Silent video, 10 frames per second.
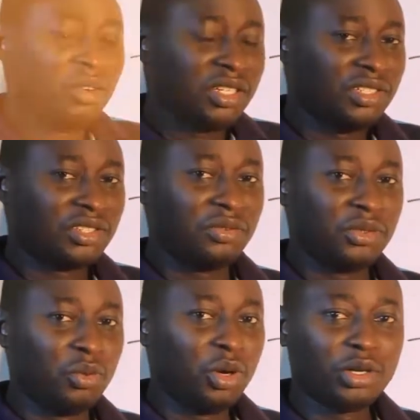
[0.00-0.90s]
languages
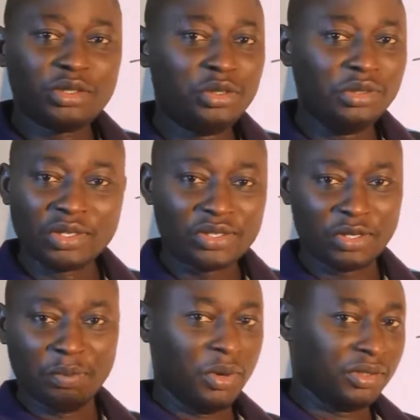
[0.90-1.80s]
of the world do not
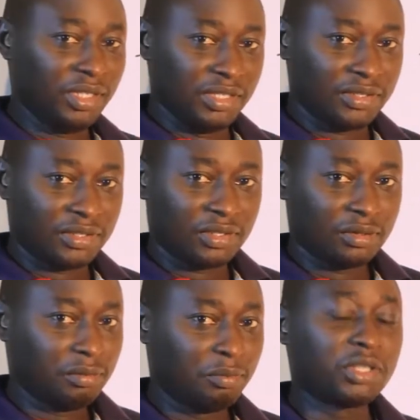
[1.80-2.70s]
support
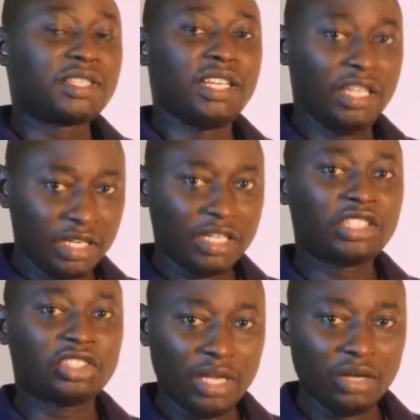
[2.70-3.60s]
this, but
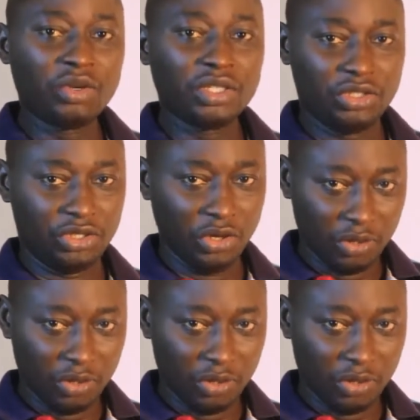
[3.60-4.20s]
English language